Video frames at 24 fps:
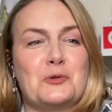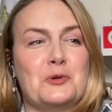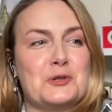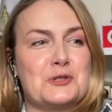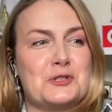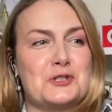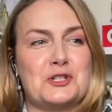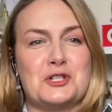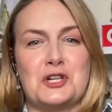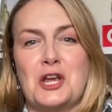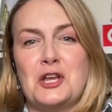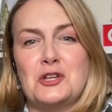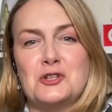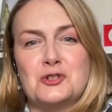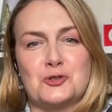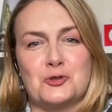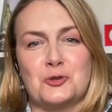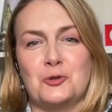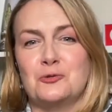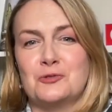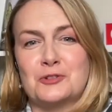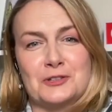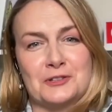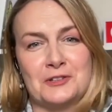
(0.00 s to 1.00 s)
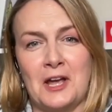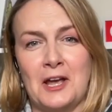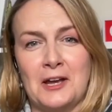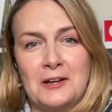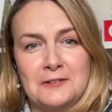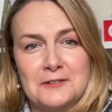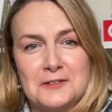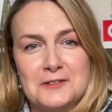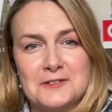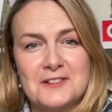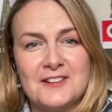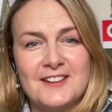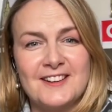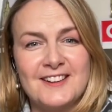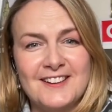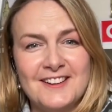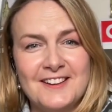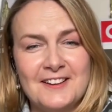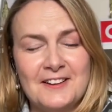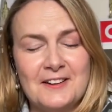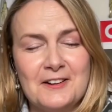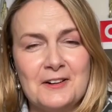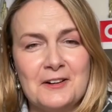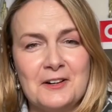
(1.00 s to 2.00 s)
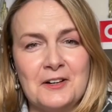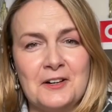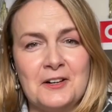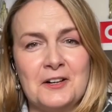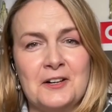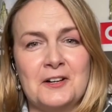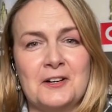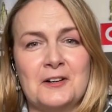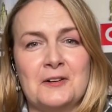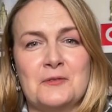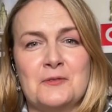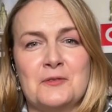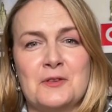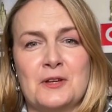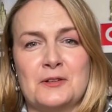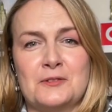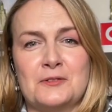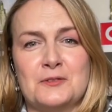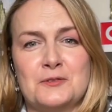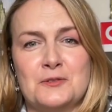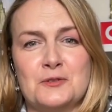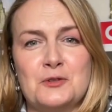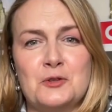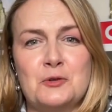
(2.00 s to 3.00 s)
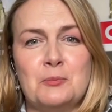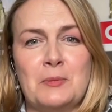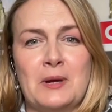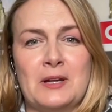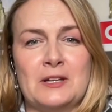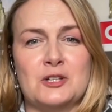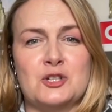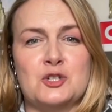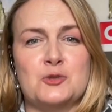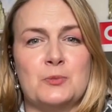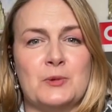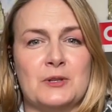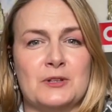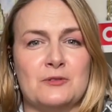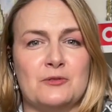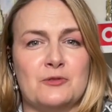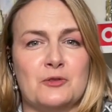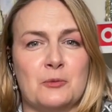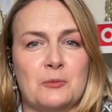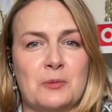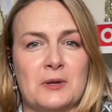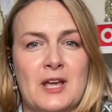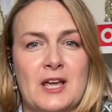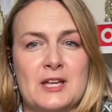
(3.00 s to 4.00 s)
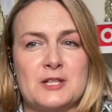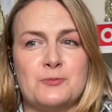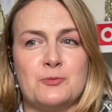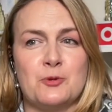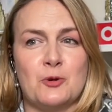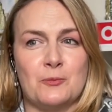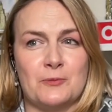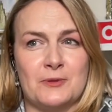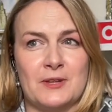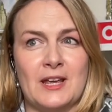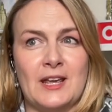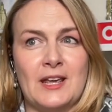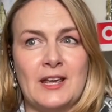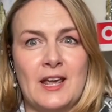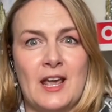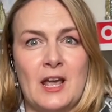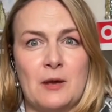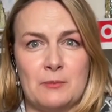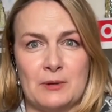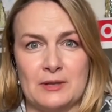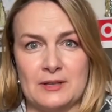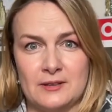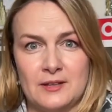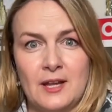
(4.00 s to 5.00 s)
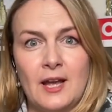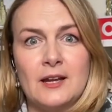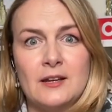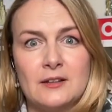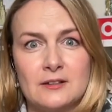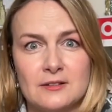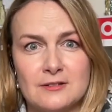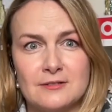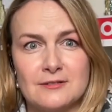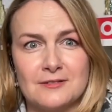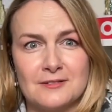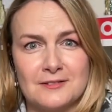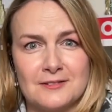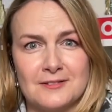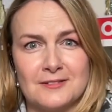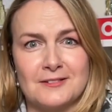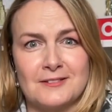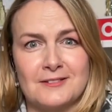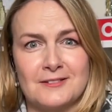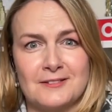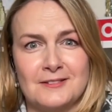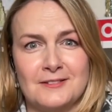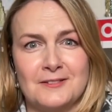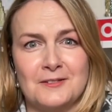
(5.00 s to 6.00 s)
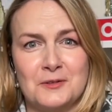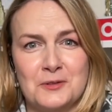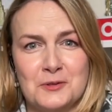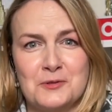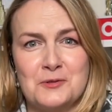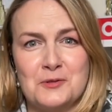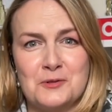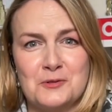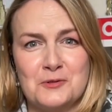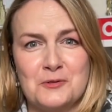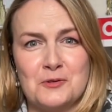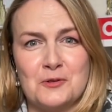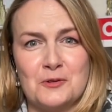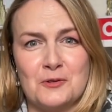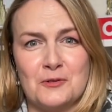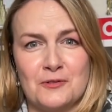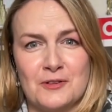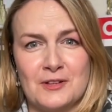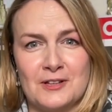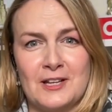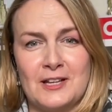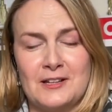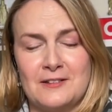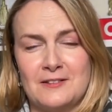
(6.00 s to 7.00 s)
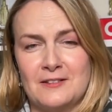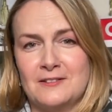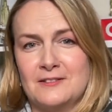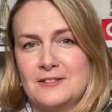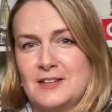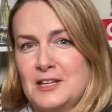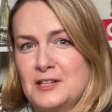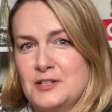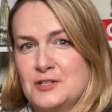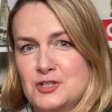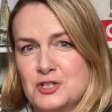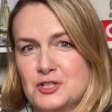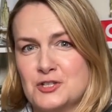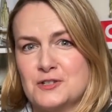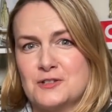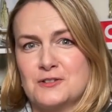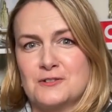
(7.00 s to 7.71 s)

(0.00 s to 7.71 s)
was changed overnight. That new management from Gazprom, they came at night, during the night, and they just